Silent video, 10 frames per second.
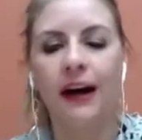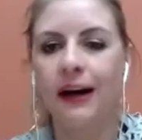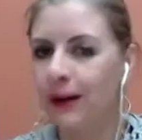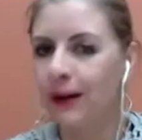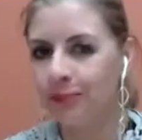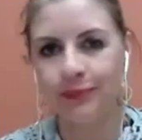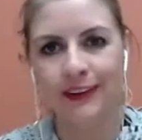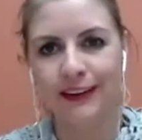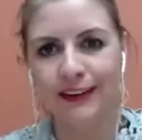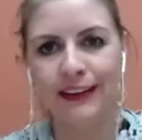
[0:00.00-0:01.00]
um,
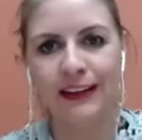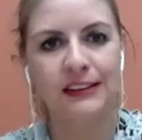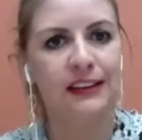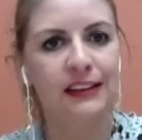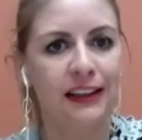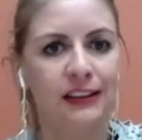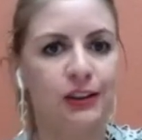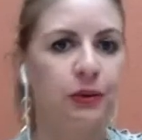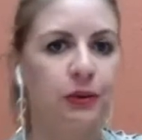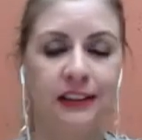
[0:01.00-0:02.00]
that's that's
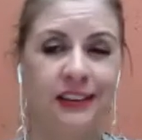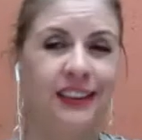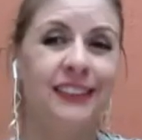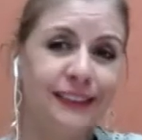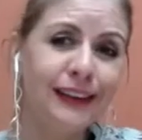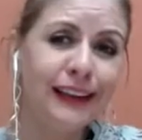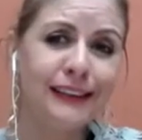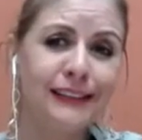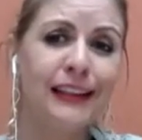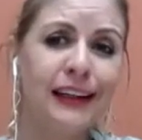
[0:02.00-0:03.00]
quite
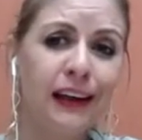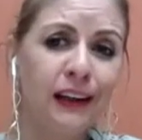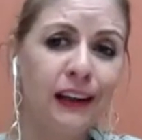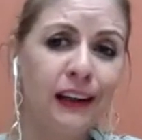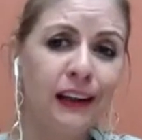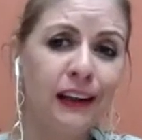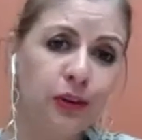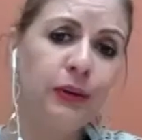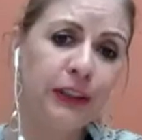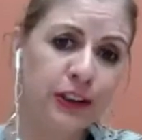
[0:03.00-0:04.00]
easy and and
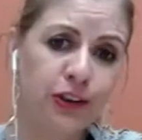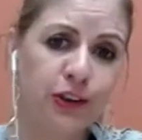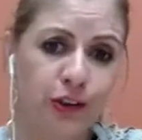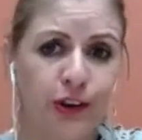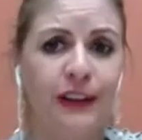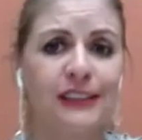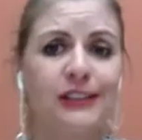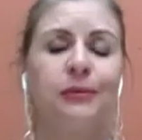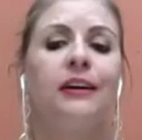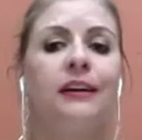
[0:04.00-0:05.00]
quick to do
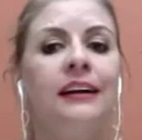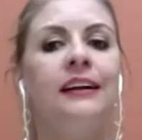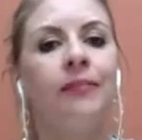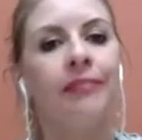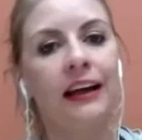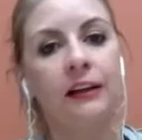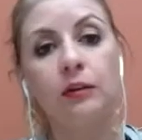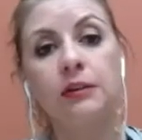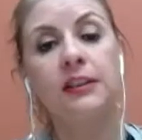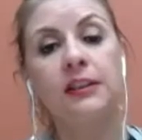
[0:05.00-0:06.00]
as well and
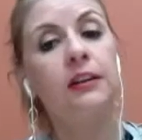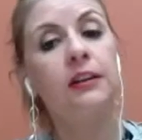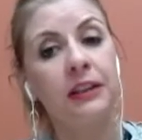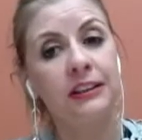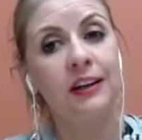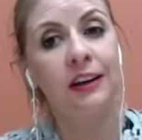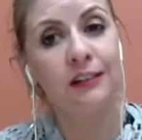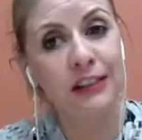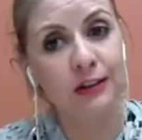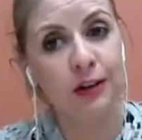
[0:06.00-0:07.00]
also the rental
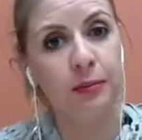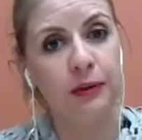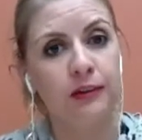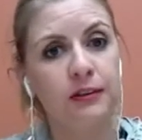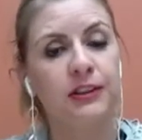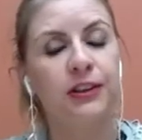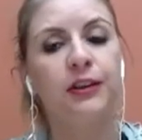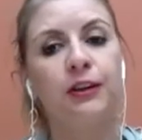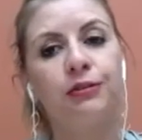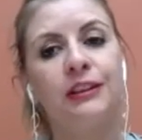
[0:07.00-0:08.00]
housing tribunal so
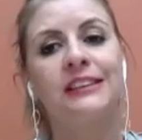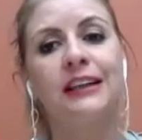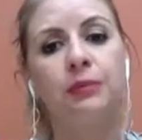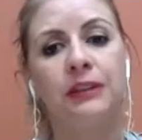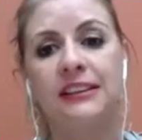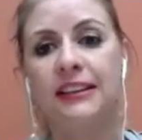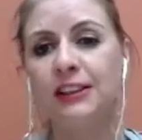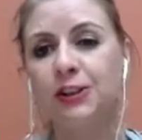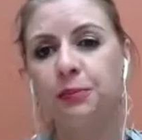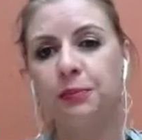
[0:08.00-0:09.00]
if it's a
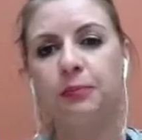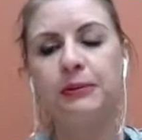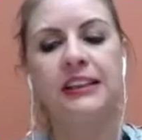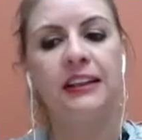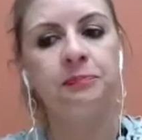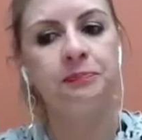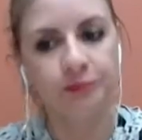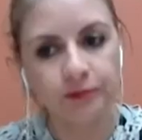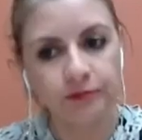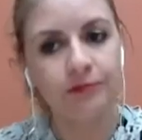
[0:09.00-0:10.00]
residential property
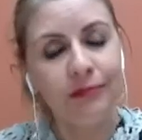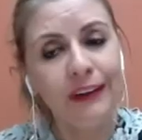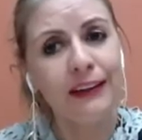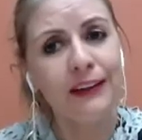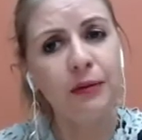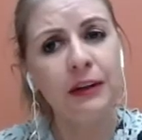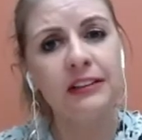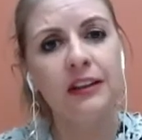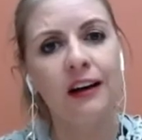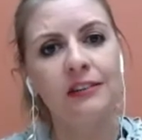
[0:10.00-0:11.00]
the
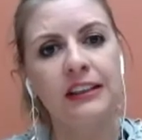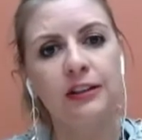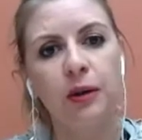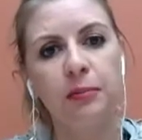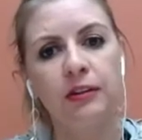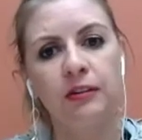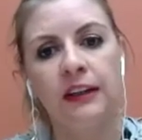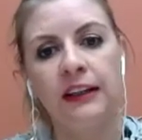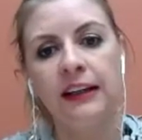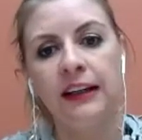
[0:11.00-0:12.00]
rental housing tribunal